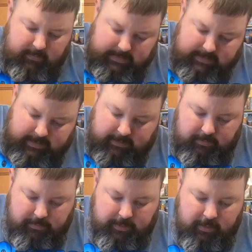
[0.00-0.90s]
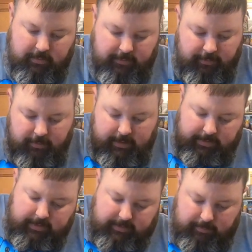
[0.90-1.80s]
That's kind of what we're going for
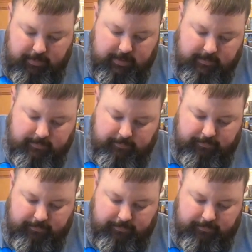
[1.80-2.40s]
on this bit.